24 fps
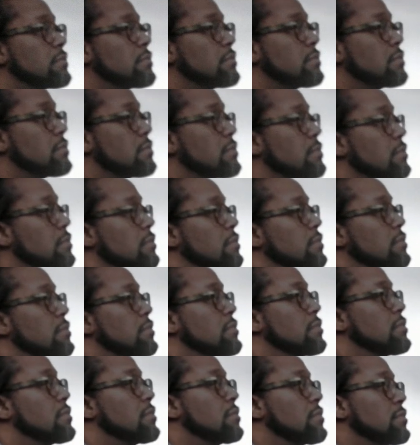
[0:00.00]

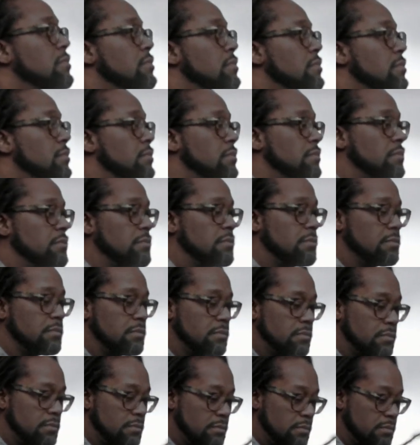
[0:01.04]

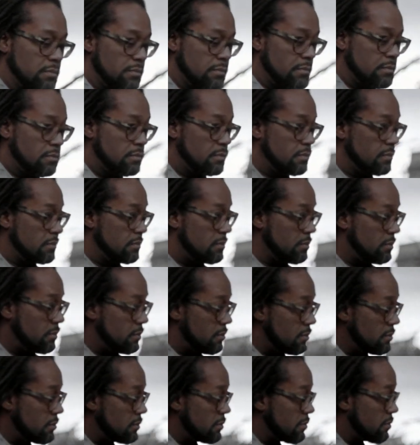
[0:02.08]

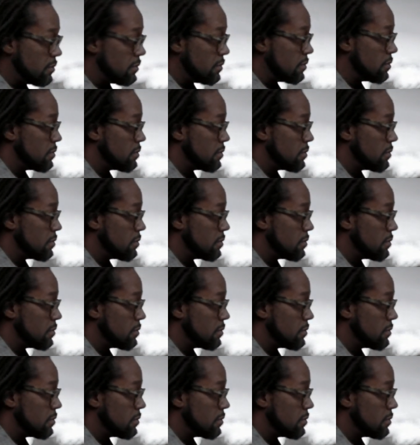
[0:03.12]
Nothing is said.